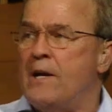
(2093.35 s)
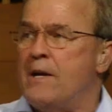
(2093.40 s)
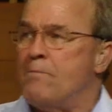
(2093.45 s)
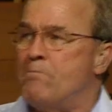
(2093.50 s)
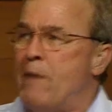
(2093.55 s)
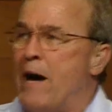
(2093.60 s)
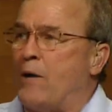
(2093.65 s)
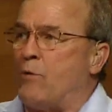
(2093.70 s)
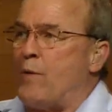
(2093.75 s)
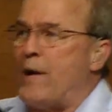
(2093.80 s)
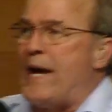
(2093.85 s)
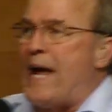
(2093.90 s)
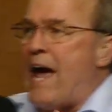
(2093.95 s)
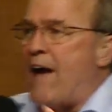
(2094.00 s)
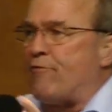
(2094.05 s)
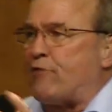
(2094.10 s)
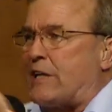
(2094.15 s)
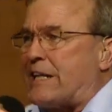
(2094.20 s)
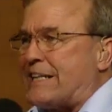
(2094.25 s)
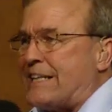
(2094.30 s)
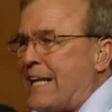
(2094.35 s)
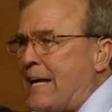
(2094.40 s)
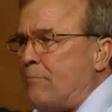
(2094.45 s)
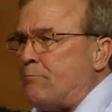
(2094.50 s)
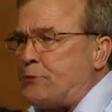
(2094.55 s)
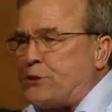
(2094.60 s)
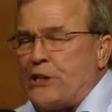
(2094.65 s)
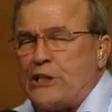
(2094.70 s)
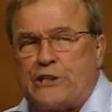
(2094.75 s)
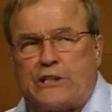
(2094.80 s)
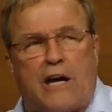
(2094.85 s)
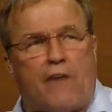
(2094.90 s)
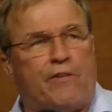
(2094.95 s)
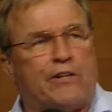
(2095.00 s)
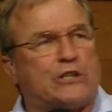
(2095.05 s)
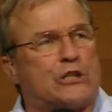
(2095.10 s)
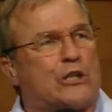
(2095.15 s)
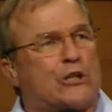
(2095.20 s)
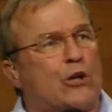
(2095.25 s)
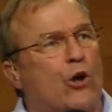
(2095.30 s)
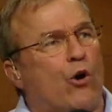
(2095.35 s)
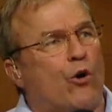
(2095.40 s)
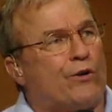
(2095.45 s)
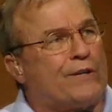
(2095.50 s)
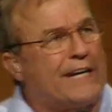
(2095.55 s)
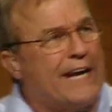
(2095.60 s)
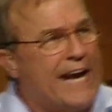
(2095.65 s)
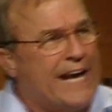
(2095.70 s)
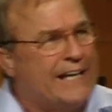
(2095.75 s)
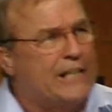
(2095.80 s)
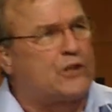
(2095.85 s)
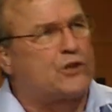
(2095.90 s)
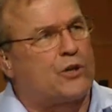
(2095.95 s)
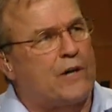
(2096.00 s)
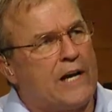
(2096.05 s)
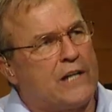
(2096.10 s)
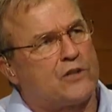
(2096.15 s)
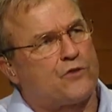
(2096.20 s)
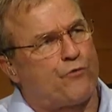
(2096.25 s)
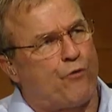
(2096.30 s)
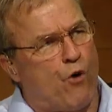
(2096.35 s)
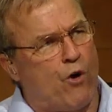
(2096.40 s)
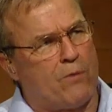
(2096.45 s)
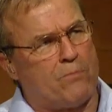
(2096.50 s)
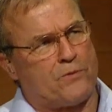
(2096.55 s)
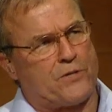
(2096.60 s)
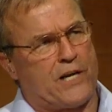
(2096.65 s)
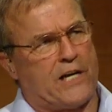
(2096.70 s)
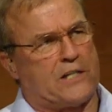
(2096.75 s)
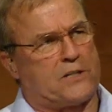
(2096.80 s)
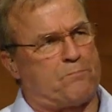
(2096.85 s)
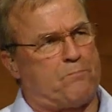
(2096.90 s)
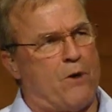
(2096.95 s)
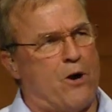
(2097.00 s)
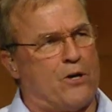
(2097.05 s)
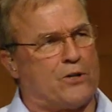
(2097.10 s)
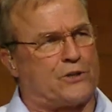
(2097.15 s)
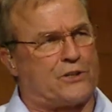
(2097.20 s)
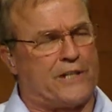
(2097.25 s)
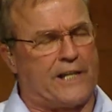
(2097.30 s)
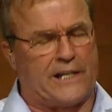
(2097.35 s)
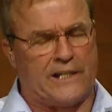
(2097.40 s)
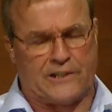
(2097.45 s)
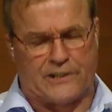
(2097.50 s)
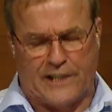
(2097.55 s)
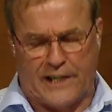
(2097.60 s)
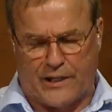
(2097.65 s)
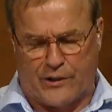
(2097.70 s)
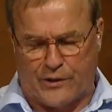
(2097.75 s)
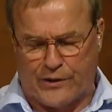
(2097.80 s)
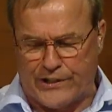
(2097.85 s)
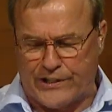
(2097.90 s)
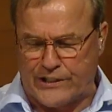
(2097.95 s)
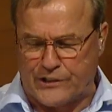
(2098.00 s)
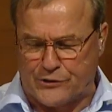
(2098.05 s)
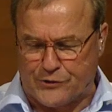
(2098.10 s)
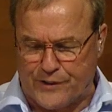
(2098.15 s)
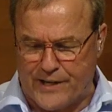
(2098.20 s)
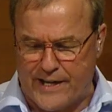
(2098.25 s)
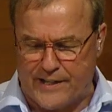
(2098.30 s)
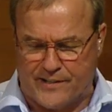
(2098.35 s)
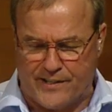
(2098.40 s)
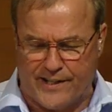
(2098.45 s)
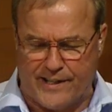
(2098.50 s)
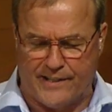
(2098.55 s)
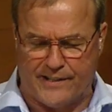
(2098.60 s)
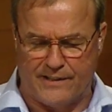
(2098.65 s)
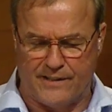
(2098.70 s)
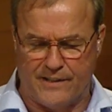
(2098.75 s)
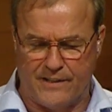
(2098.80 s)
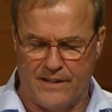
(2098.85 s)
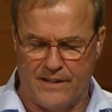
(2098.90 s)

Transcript: but we have glimpses of his glory and it transforms us, Paul said in 2 Corinthians 3:18.